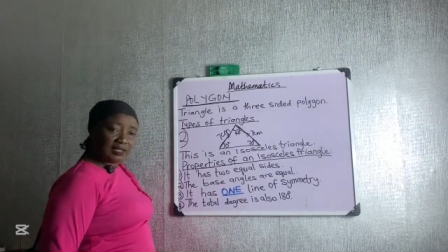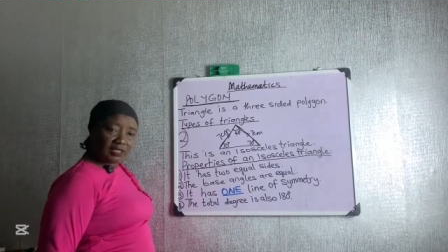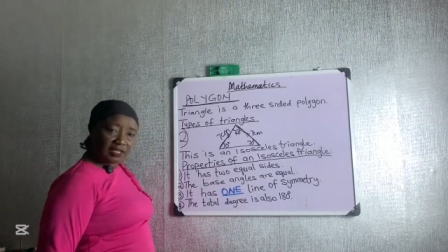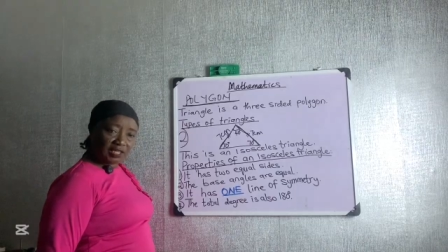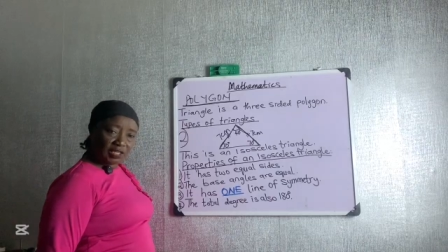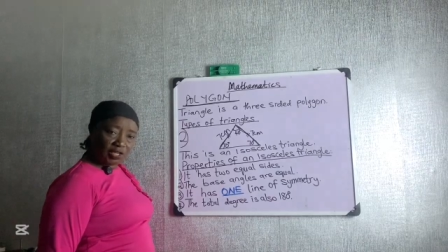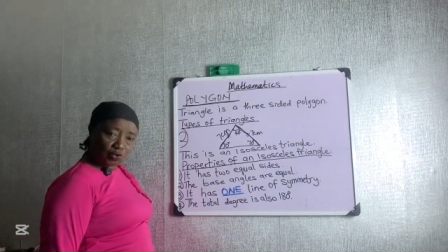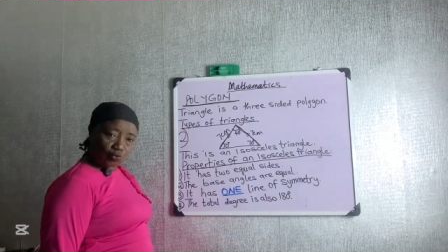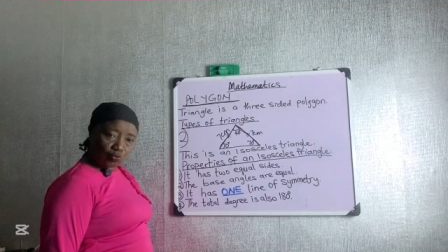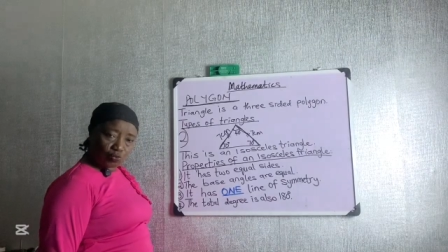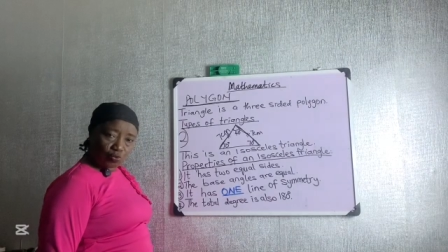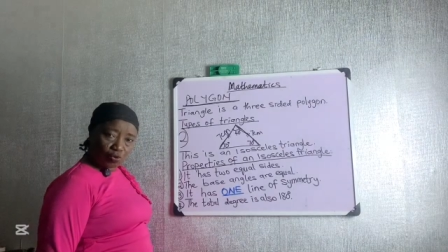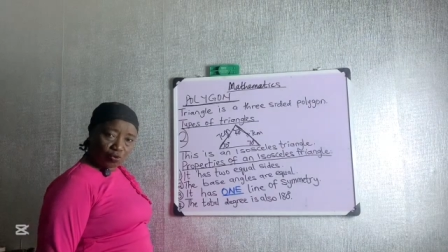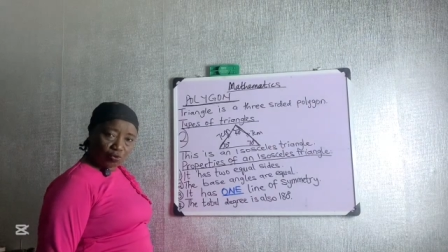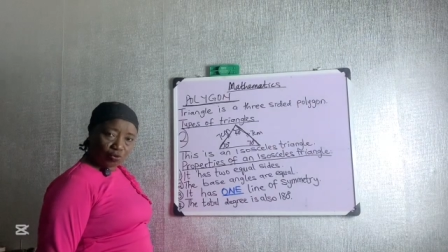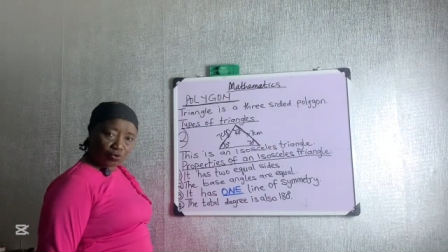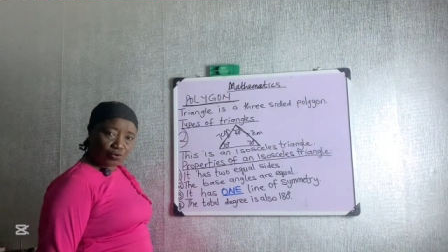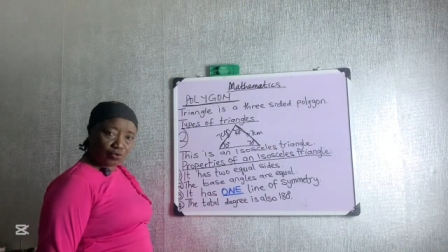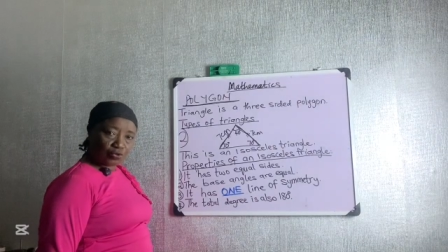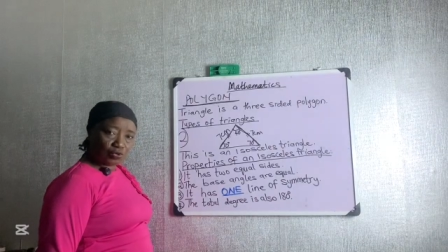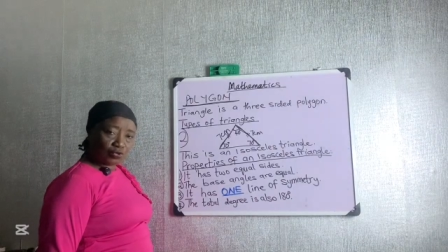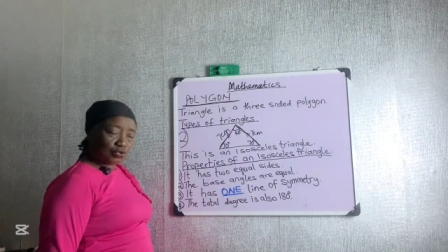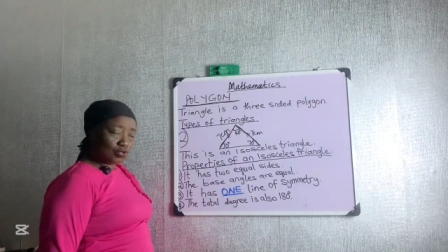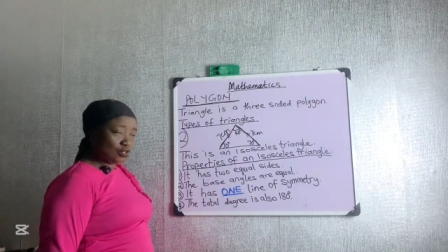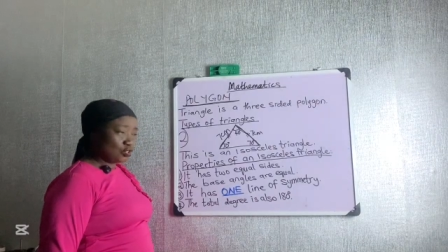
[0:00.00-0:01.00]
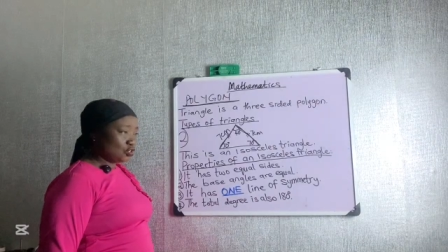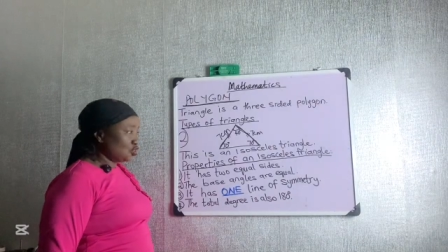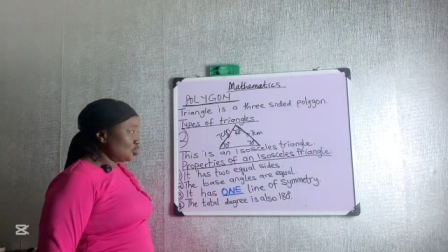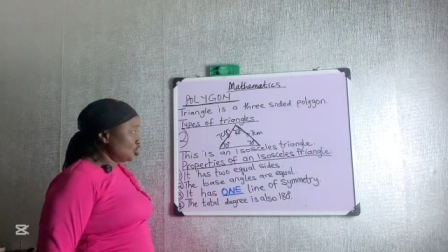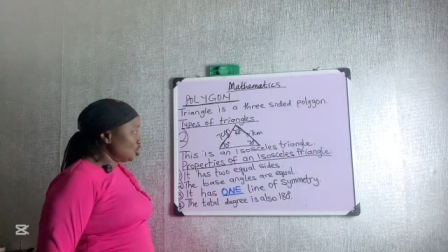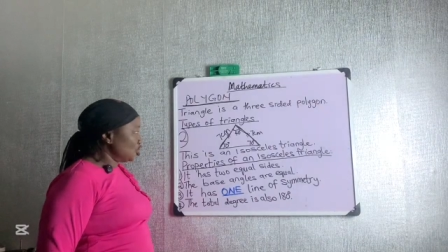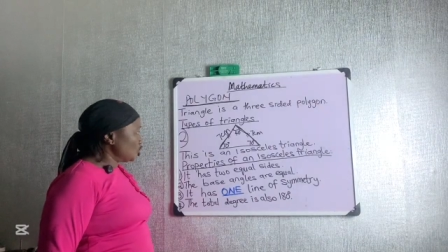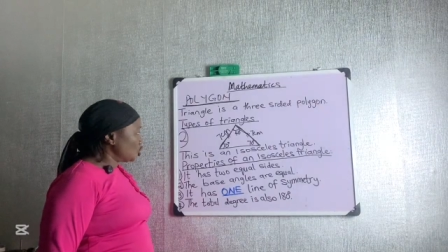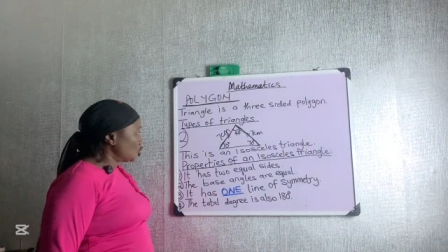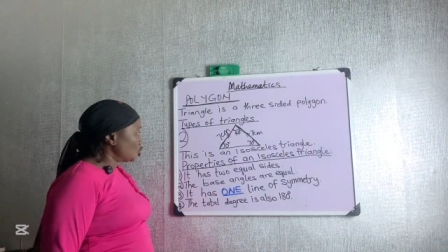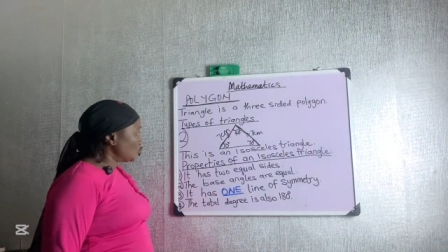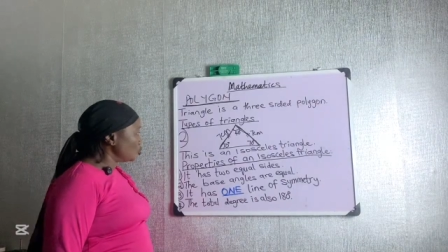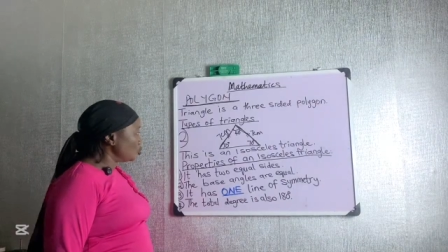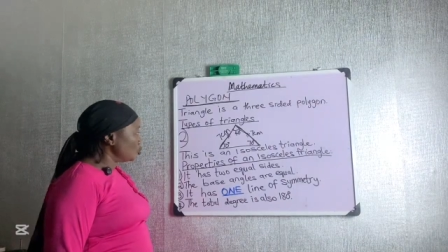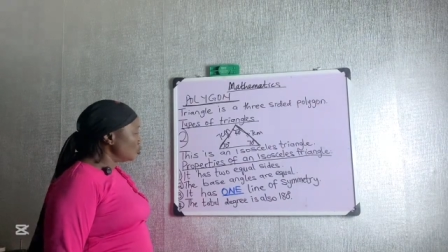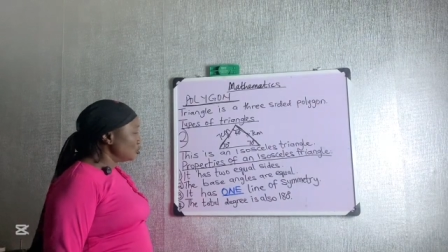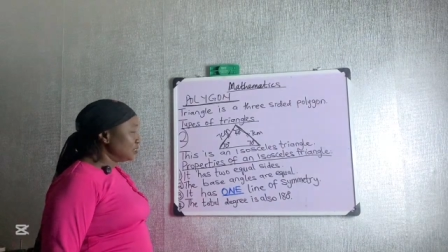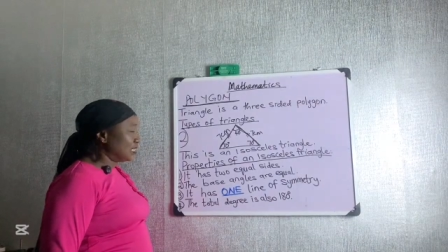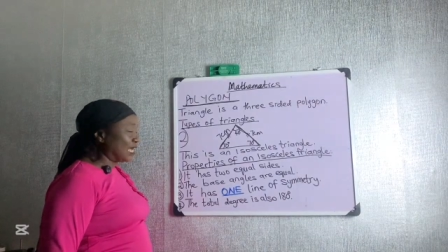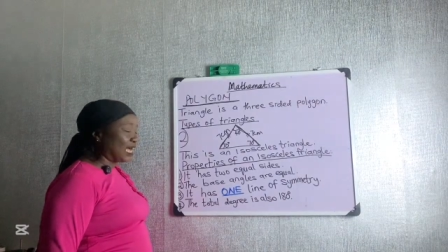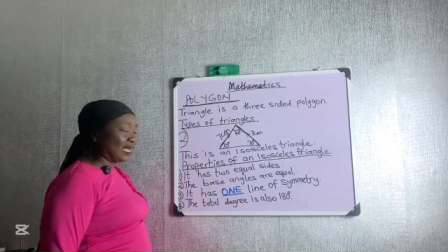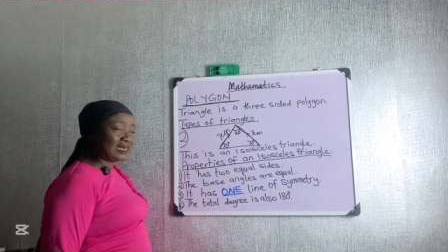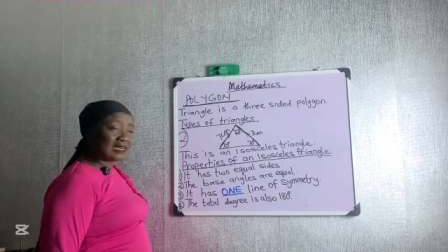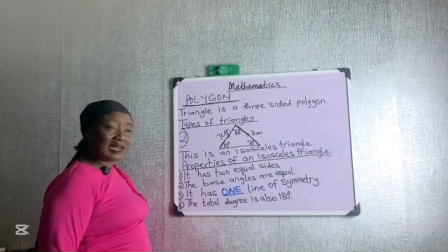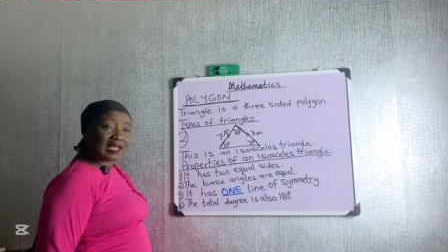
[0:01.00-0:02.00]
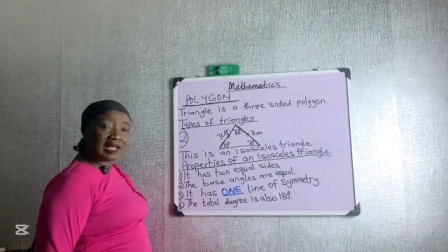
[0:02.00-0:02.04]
equal. The two down